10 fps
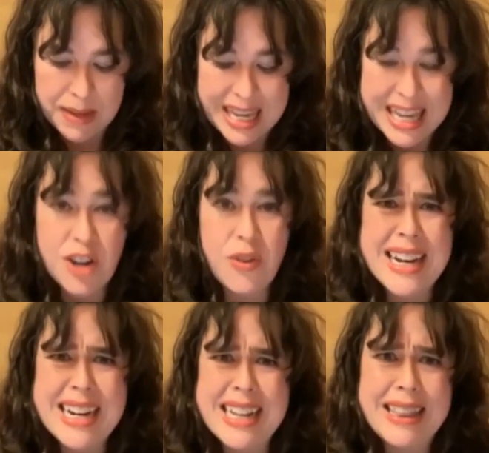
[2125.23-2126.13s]
he
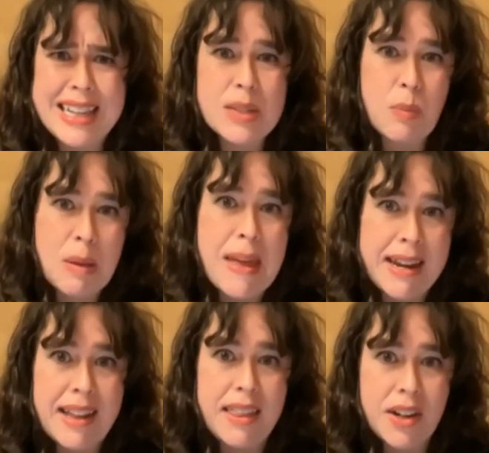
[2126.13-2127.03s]
credited these
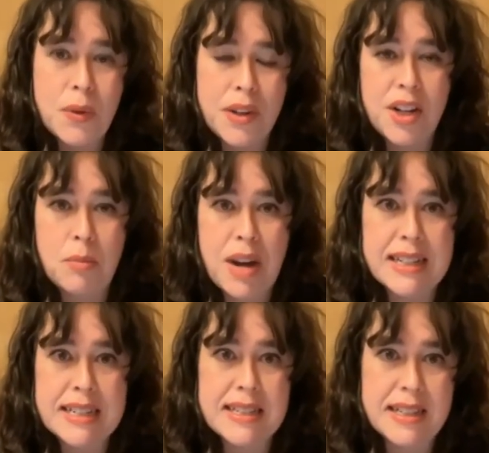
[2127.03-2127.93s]
women and their culinary
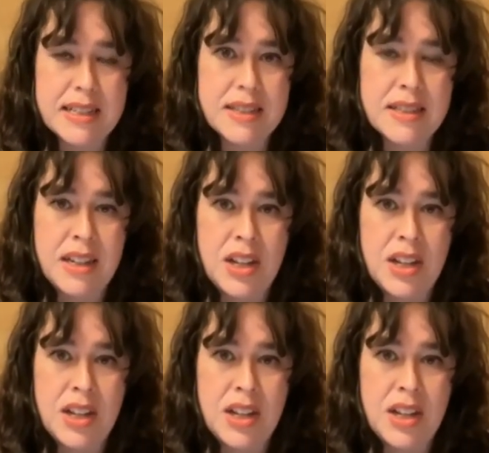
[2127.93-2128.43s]
practices